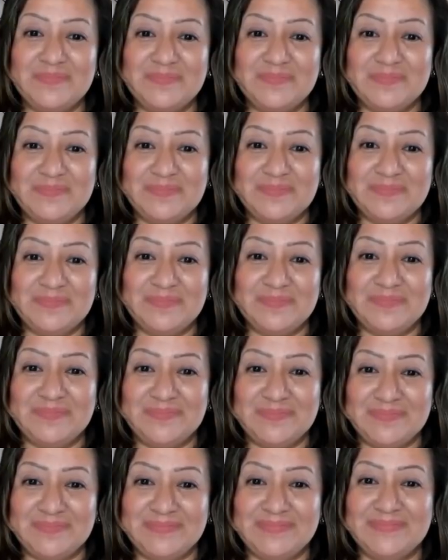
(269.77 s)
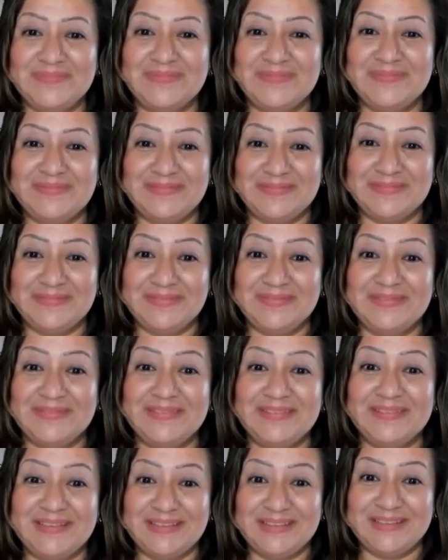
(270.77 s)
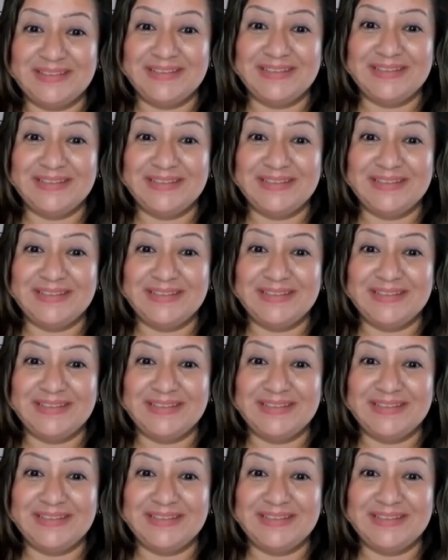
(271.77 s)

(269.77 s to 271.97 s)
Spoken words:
This person isn't speaking.